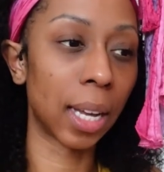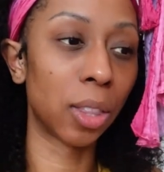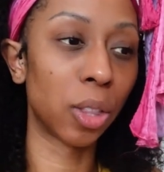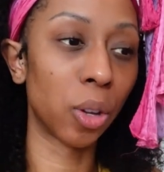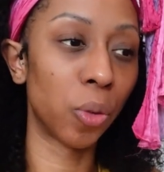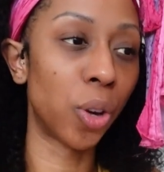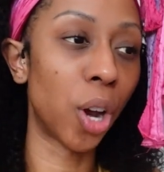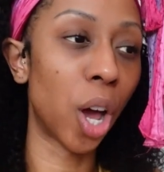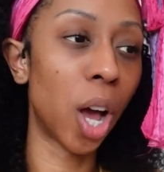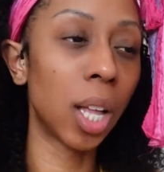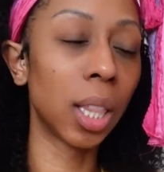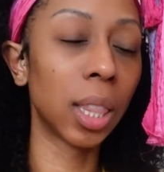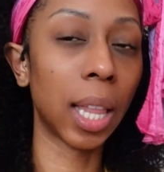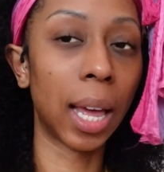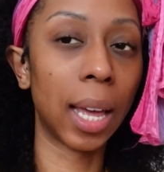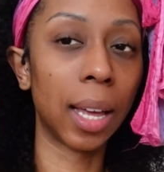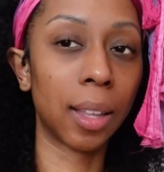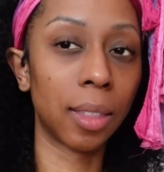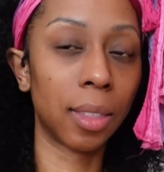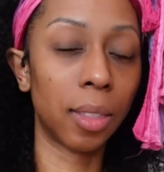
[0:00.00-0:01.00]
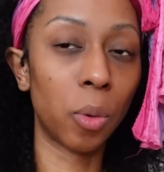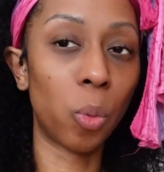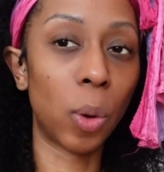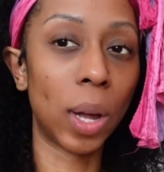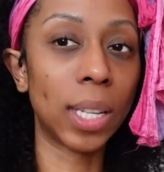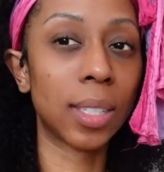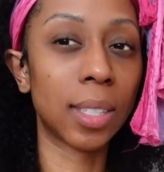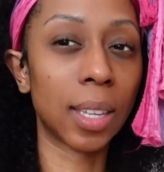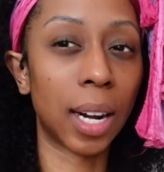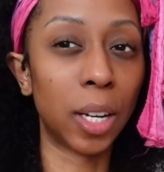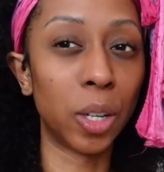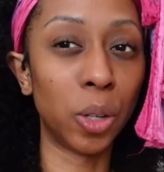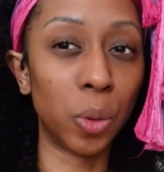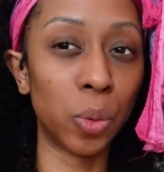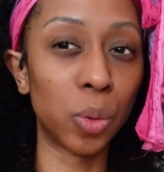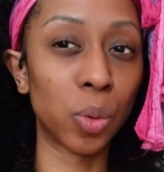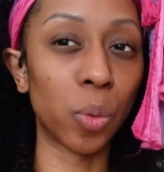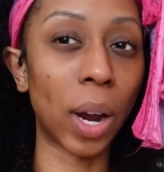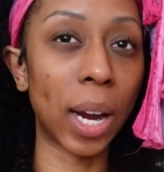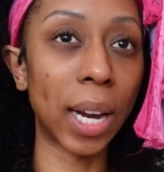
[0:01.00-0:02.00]
Like, they're not like the weights that I
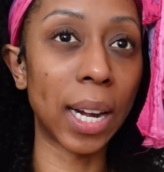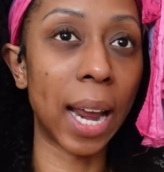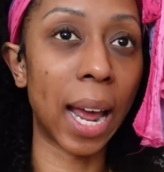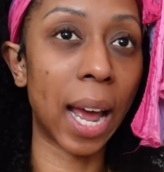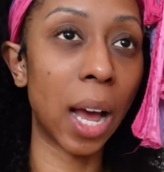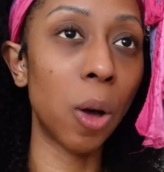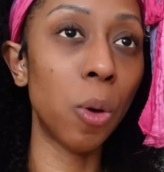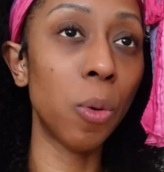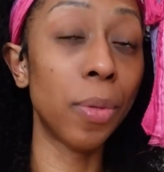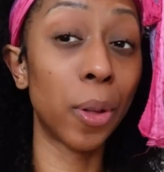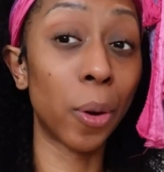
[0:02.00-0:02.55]
use right now.